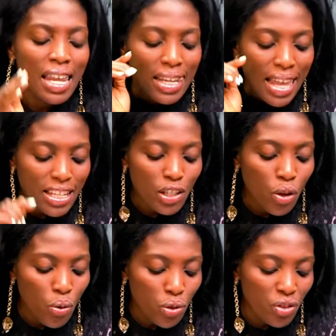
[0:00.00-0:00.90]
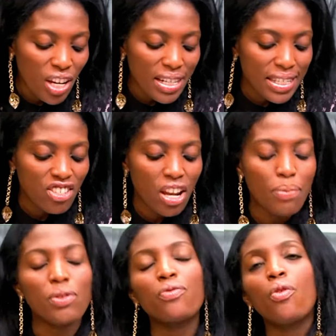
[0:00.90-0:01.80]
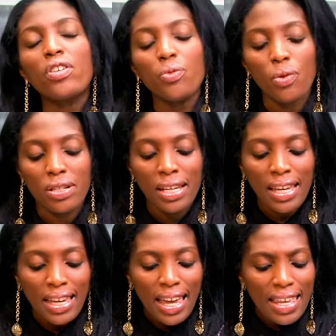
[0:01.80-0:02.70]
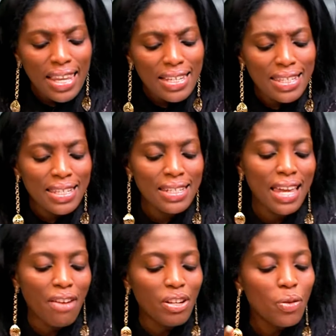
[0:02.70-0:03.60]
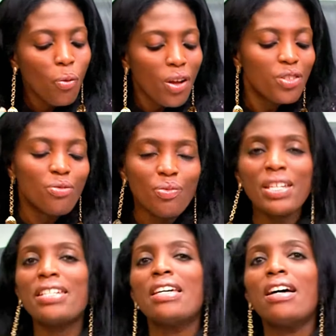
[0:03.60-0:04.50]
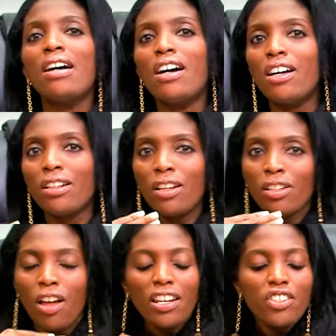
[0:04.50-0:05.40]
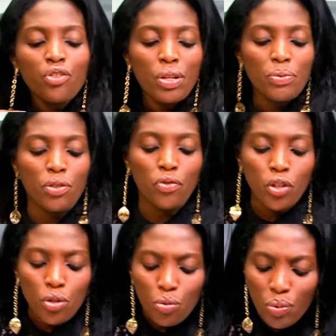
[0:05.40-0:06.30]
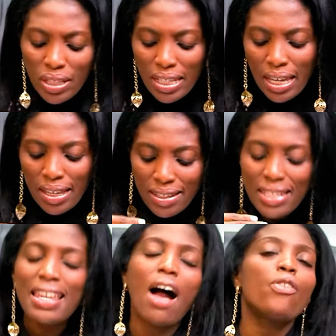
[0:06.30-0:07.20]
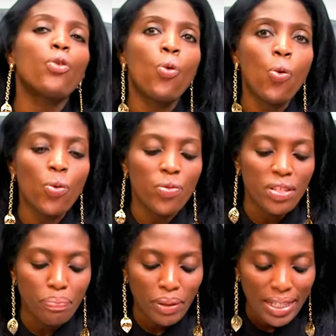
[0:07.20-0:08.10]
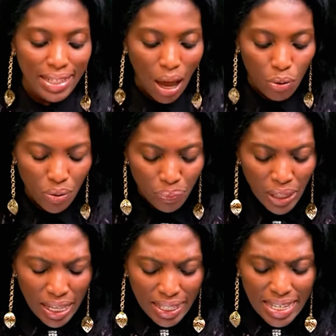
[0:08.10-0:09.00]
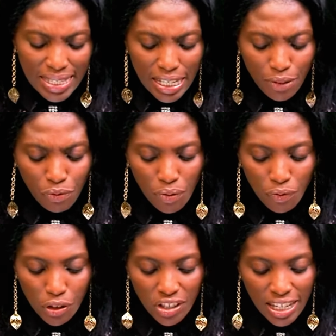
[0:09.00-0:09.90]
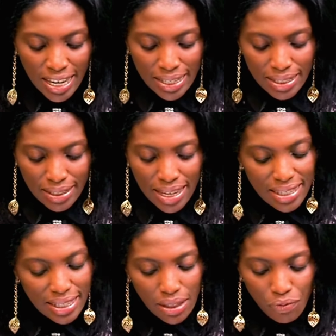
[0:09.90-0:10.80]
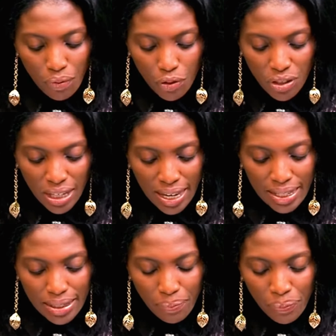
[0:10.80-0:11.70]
Let's go to Genesis chapter 41 and let's see. I really want to read a, a, lot of scripture for you to really see how the whole thing played out. Let's take it from verse 8. Let's take it from verse 8.